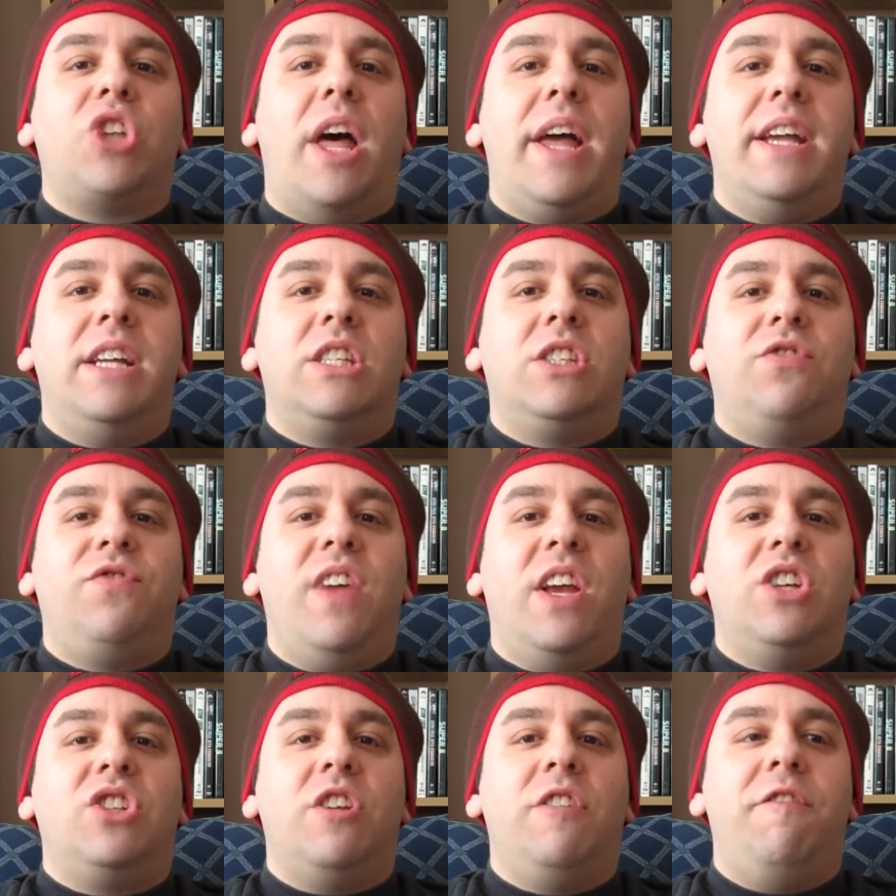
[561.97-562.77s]
science
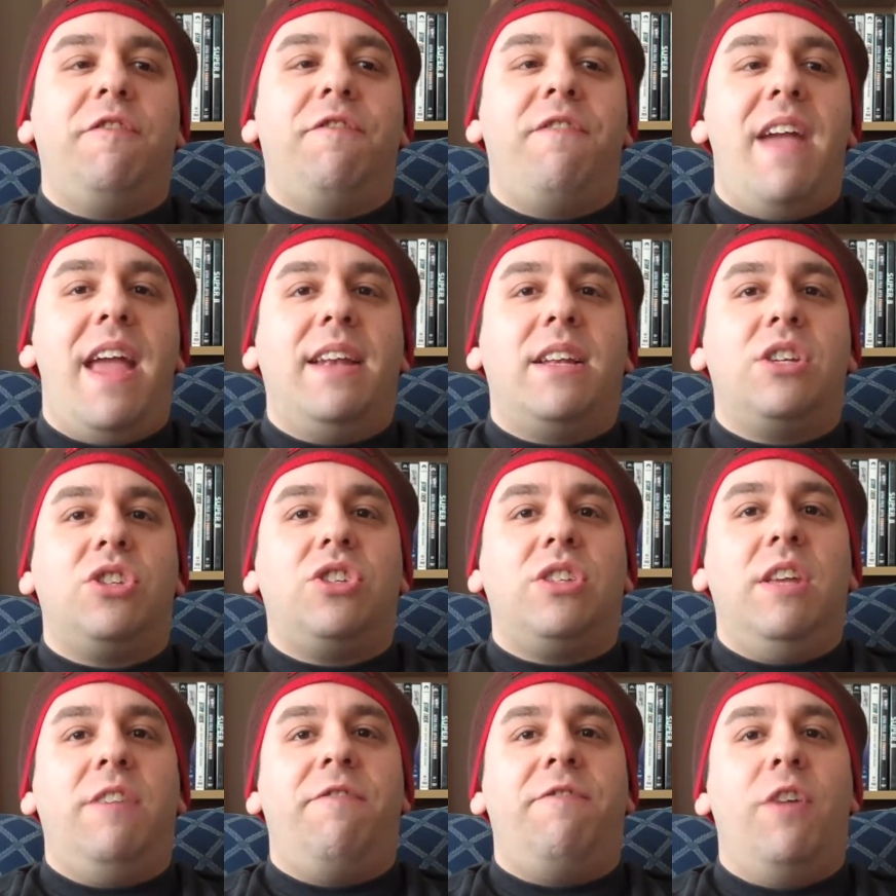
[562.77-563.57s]
fiction
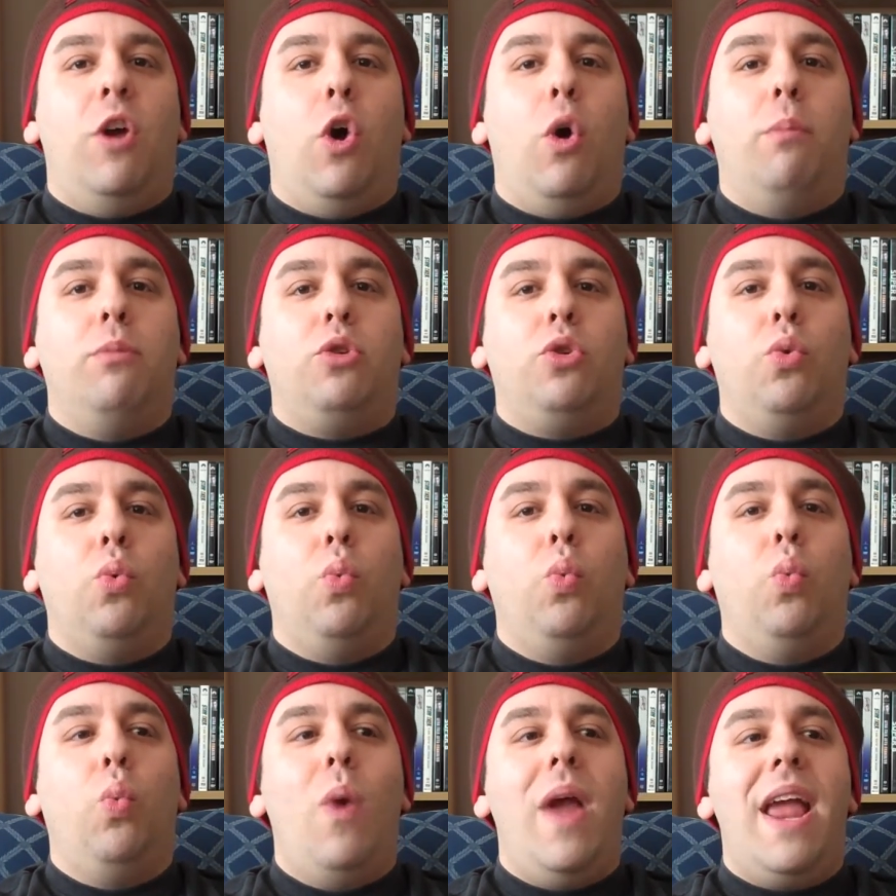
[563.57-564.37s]
fantasy film
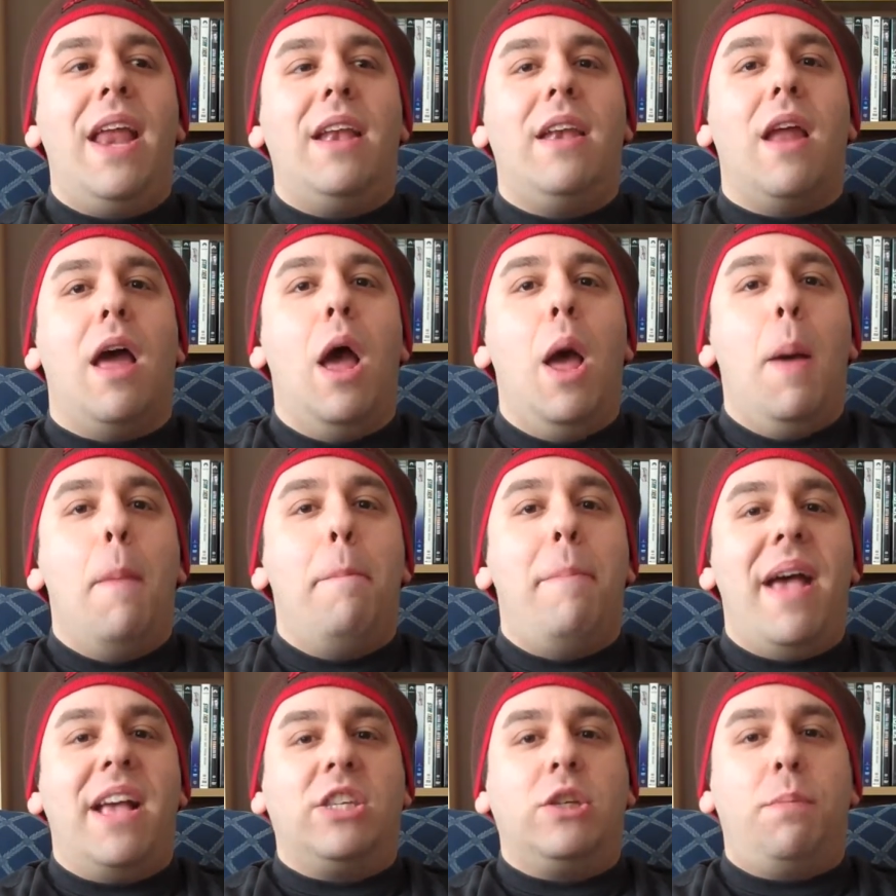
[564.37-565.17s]
to win
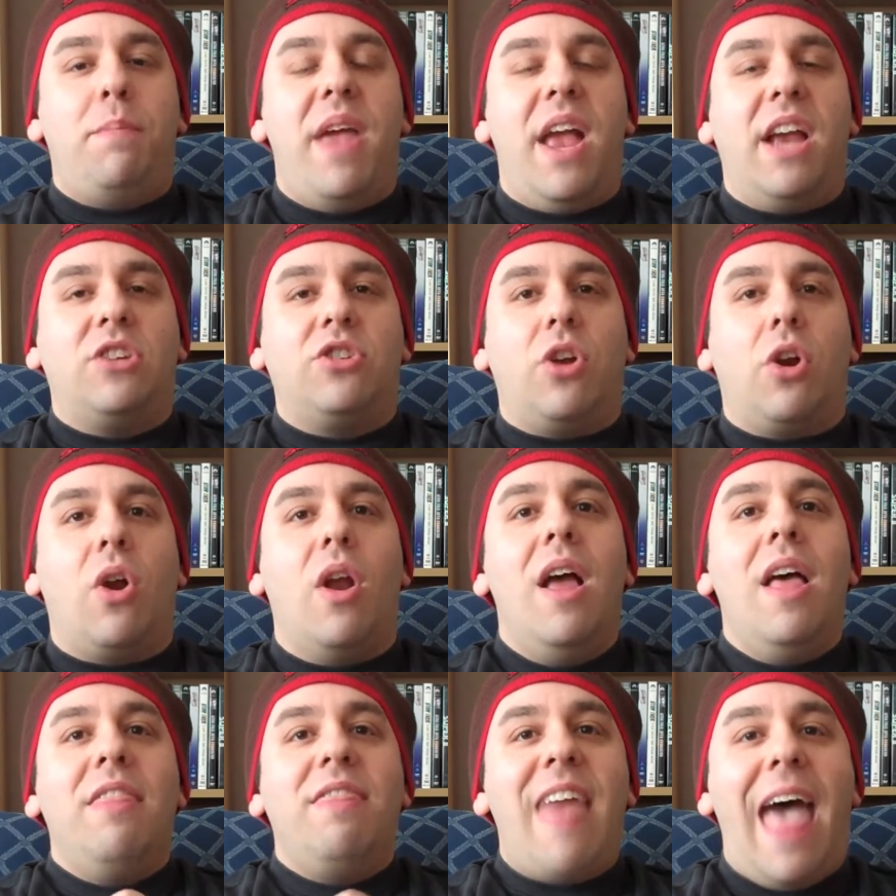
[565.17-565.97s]
Best Picture,